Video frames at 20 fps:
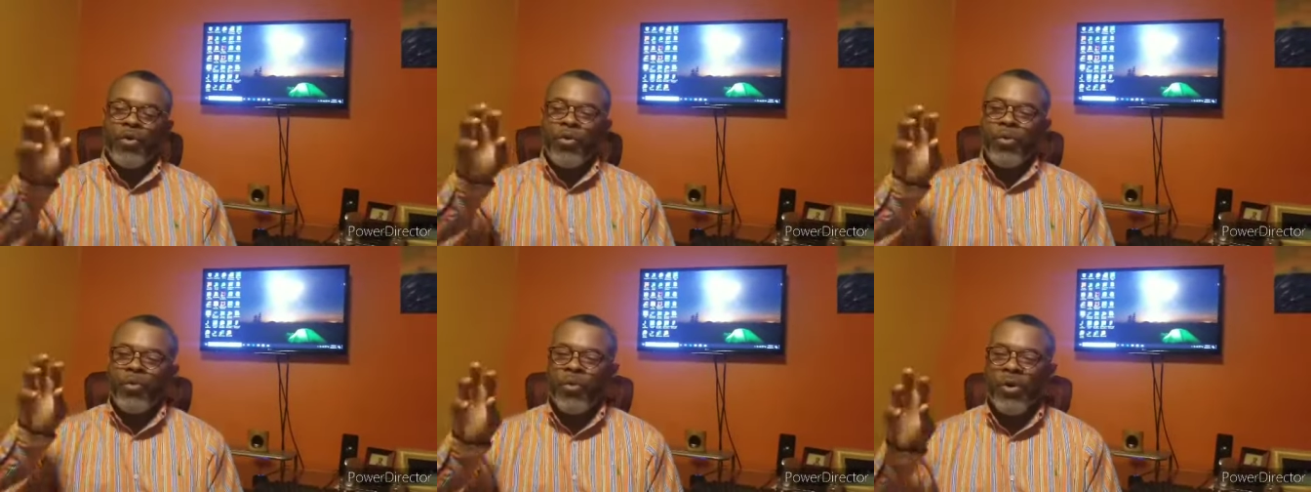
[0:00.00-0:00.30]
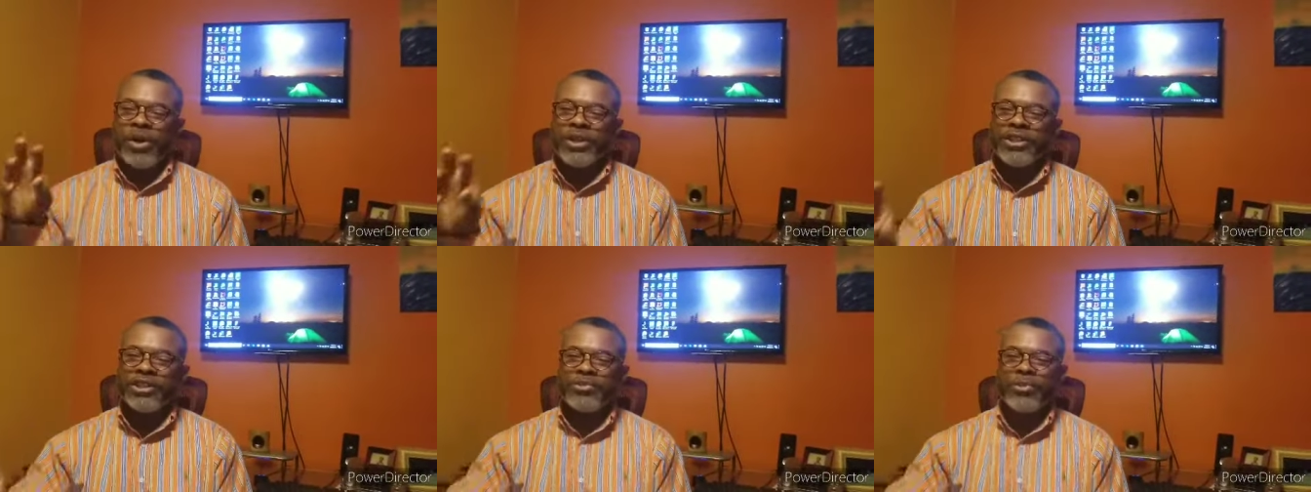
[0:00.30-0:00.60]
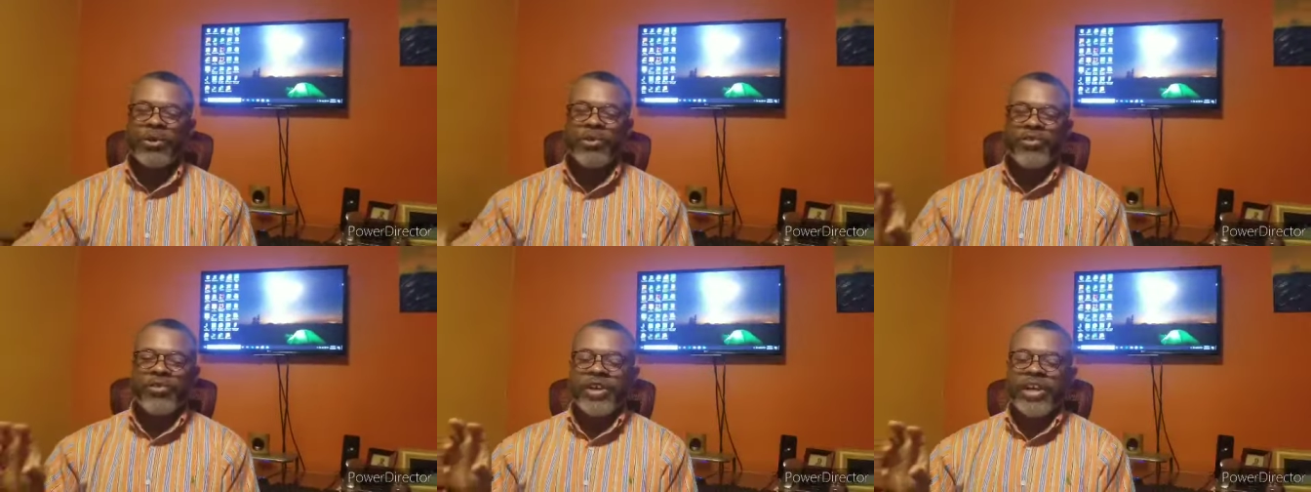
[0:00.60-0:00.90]
Once
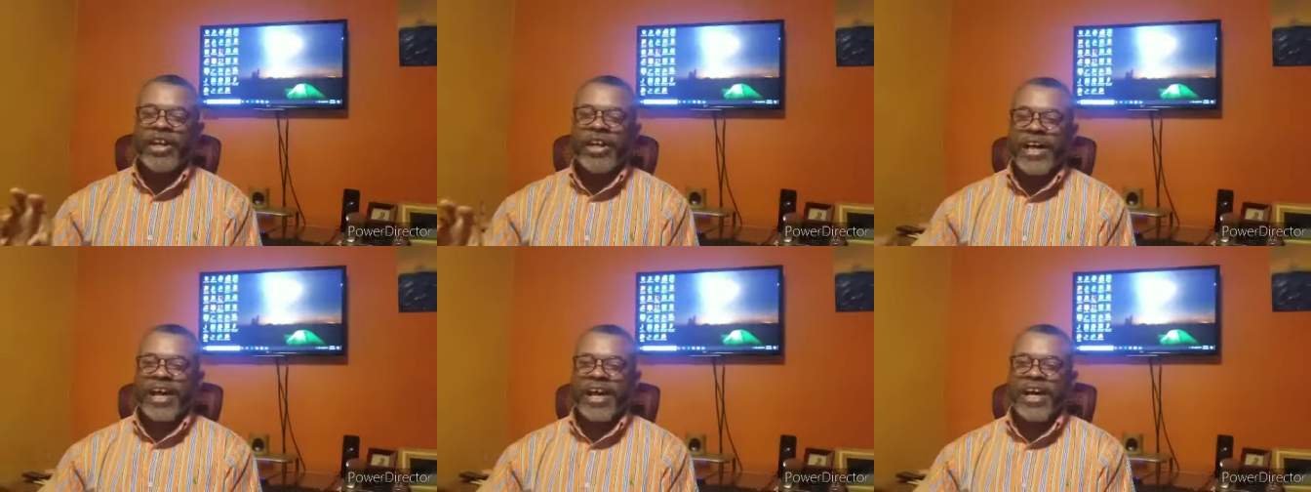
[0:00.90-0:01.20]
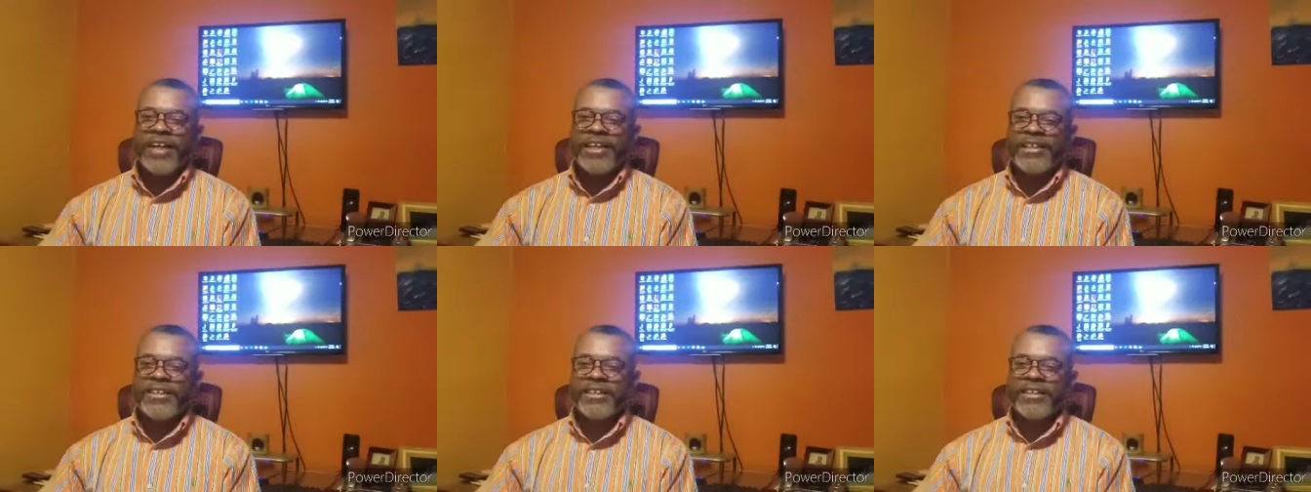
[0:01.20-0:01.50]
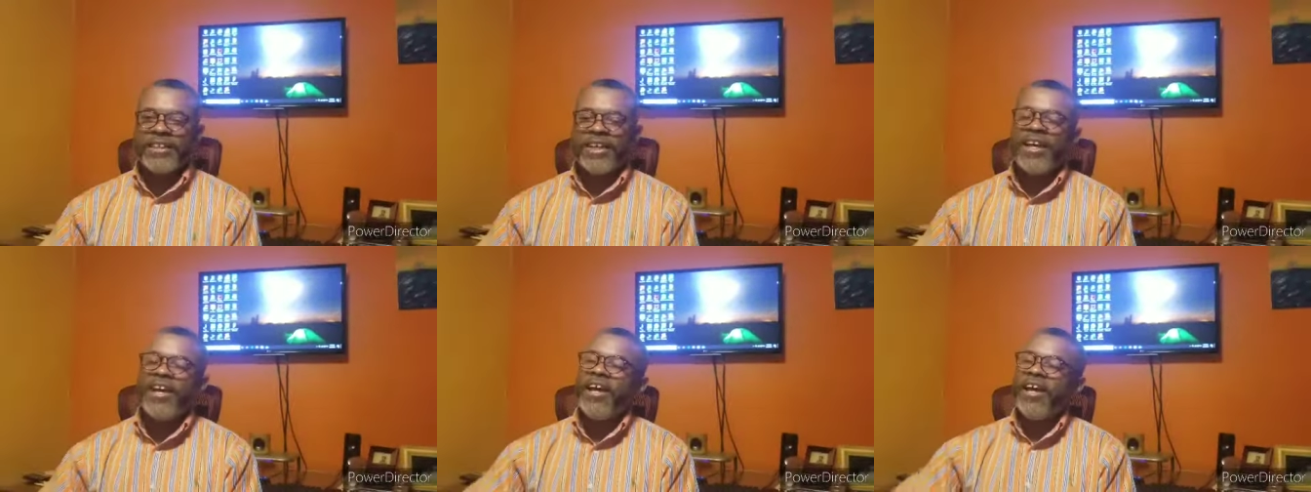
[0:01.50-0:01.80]
we
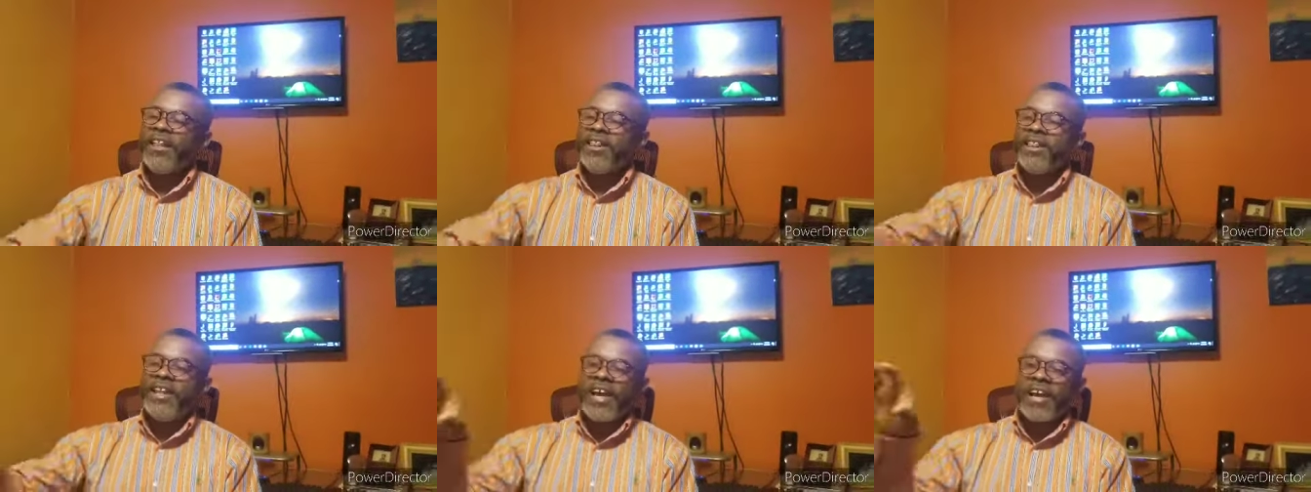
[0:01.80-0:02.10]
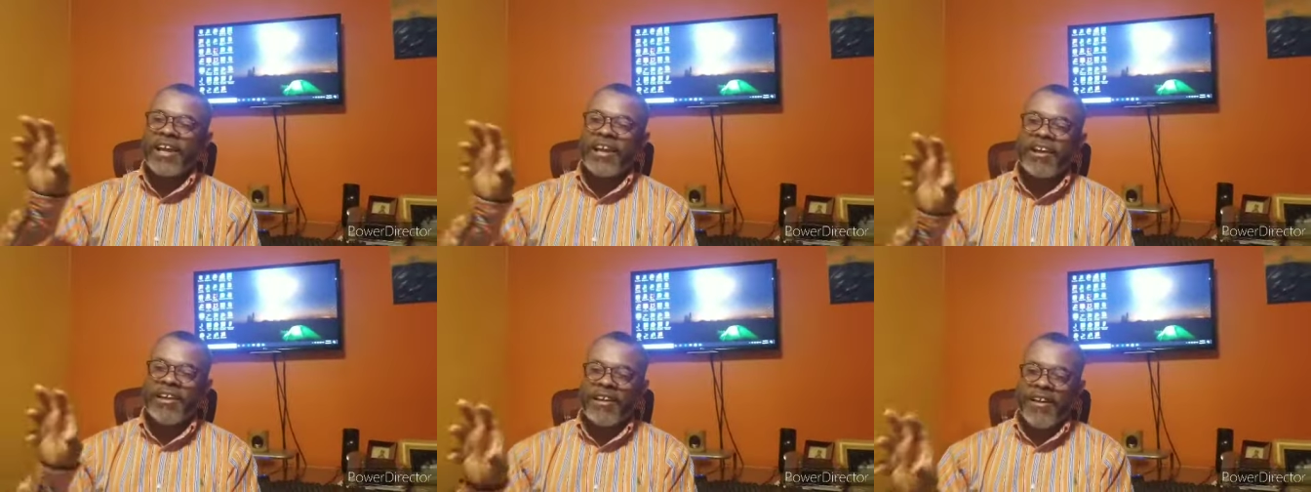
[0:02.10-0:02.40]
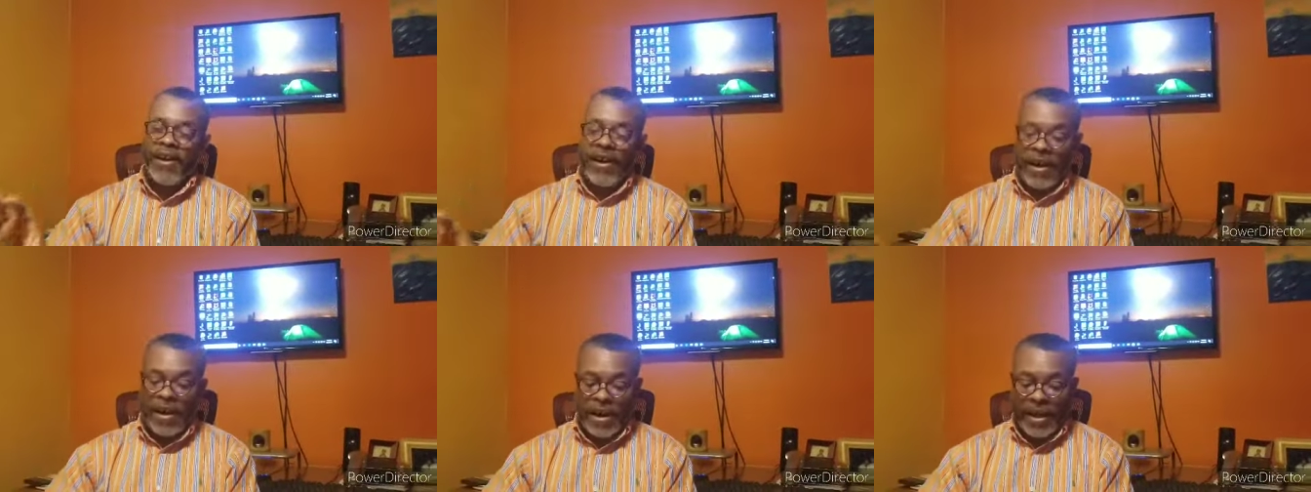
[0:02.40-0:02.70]
realize that
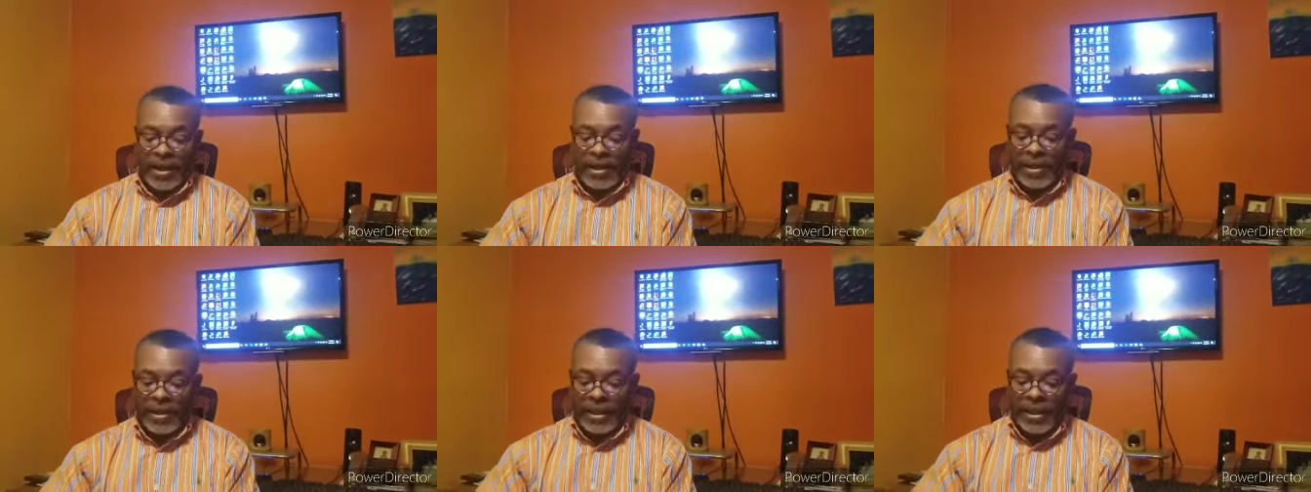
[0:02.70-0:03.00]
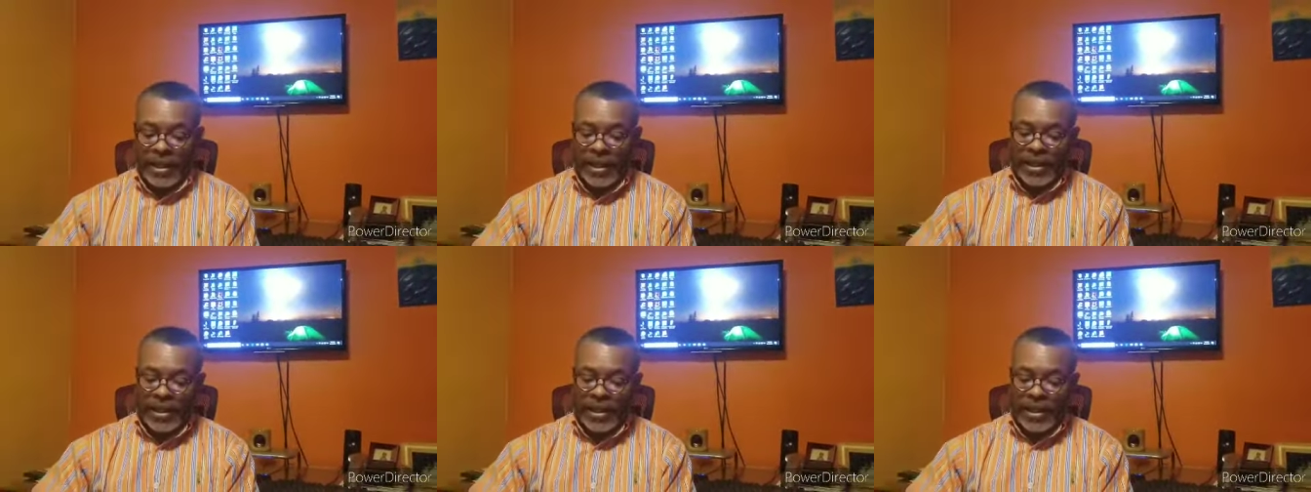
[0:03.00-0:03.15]
God